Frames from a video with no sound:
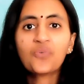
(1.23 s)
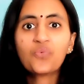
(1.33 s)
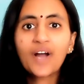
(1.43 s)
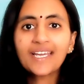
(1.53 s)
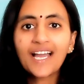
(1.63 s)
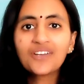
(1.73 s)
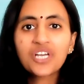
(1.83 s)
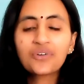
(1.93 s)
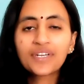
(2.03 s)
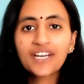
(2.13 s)
Why are you
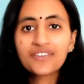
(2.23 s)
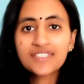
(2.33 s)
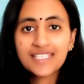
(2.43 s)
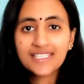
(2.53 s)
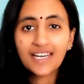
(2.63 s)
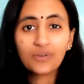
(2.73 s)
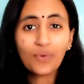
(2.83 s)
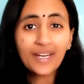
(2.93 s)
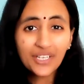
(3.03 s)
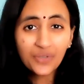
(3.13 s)
shouting at your sister? And
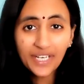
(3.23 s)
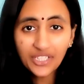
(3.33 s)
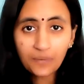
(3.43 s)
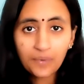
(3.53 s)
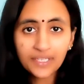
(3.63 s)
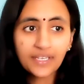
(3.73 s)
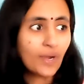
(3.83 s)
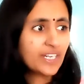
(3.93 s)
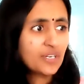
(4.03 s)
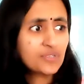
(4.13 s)
why did you hit your brother?
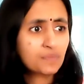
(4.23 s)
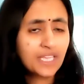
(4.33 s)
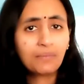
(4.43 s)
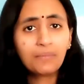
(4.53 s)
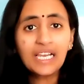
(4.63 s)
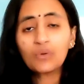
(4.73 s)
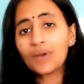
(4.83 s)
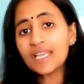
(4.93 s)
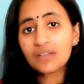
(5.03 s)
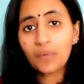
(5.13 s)
Why did you spill the milk?
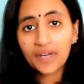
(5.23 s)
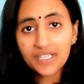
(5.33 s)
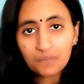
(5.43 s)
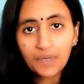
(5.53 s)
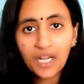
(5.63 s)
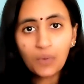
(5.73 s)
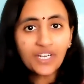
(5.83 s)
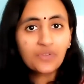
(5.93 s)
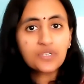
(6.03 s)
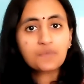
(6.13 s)
Why is the water spilled? Why
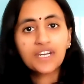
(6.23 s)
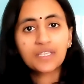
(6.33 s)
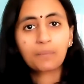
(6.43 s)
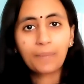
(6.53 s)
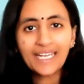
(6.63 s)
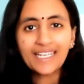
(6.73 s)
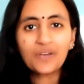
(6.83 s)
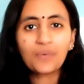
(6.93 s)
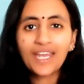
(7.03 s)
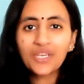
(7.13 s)
did you smear the paint?
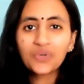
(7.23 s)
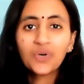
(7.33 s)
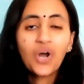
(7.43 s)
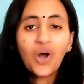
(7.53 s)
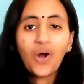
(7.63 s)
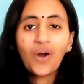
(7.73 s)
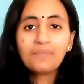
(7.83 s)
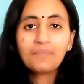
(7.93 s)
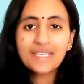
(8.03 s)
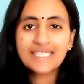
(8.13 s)
And why are you all
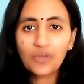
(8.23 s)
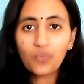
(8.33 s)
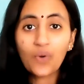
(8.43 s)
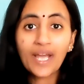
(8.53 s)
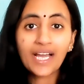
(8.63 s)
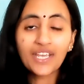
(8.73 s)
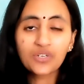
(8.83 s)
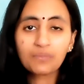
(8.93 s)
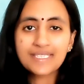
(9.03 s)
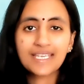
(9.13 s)
messy? Why are
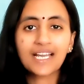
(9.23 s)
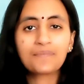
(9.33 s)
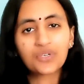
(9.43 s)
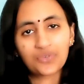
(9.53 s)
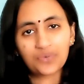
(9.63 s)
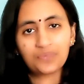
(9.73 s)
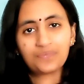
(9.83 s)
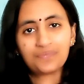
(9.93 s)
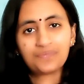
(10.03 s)
you messing up the room?